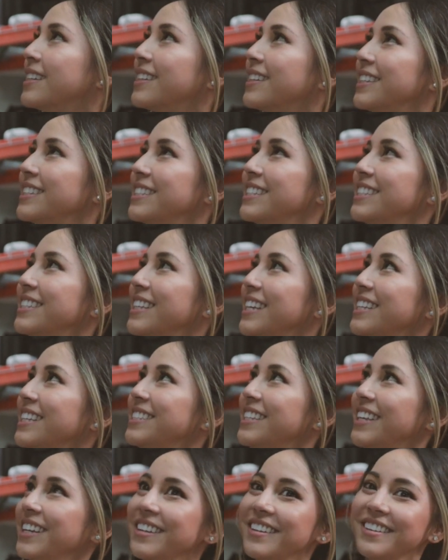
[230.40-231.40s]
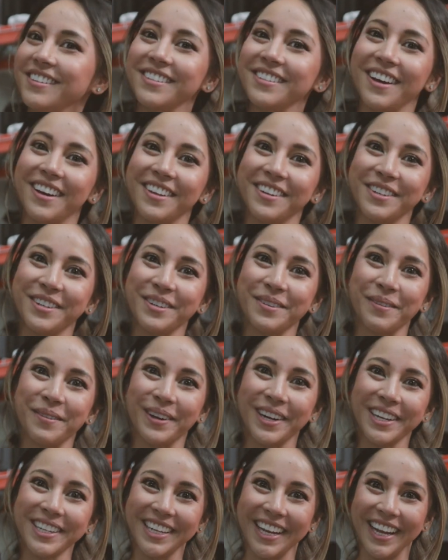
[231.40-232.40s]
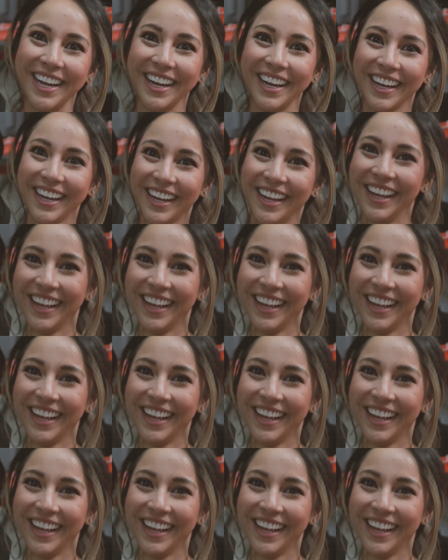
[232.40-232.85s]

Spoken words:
This is like take your daughter to work day.